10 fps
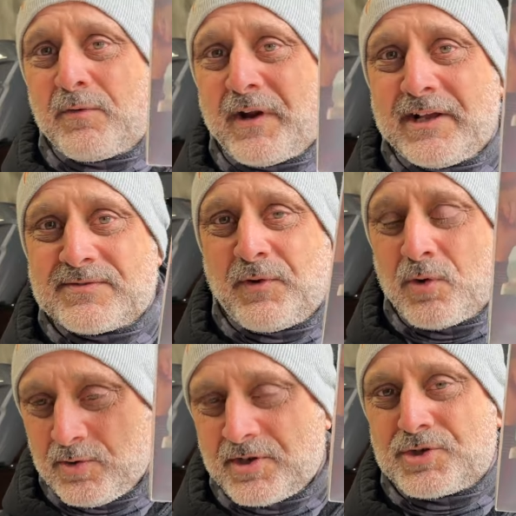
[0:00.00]
know if it has
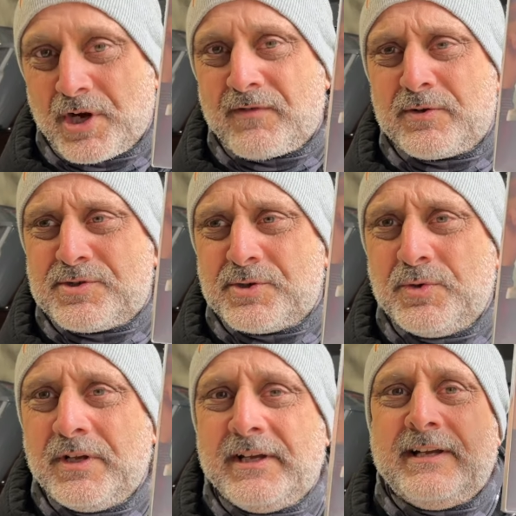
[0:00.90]
phone calls. I'll check very soon.